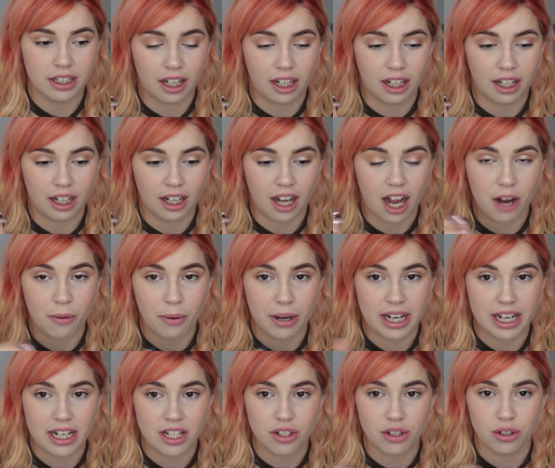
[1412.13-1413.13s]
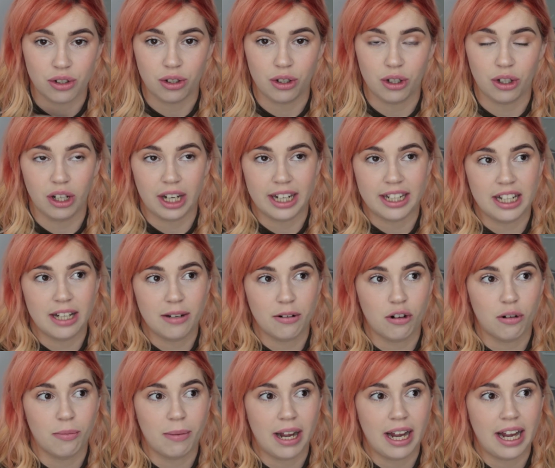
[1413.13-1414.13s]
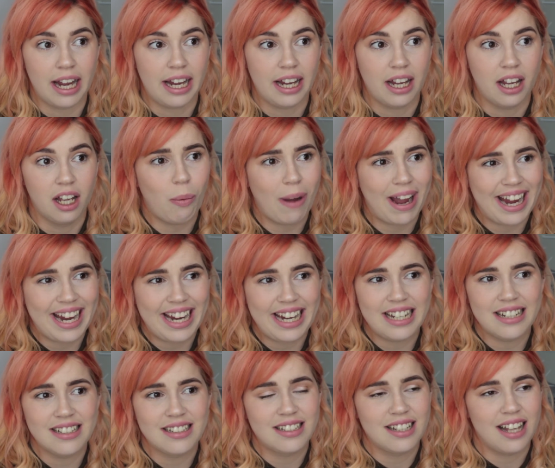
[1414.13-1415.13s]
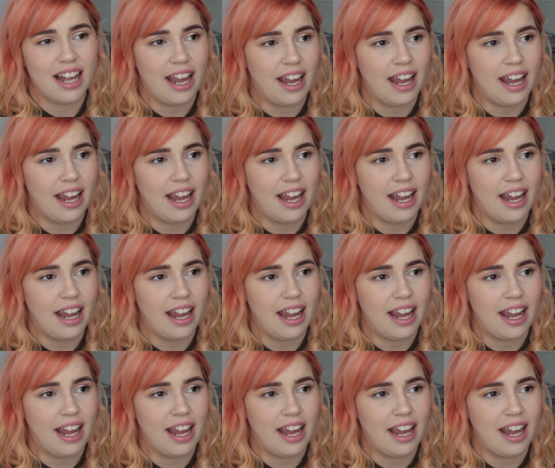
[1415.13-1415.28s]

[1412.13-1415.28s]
I went in to like get all my weight,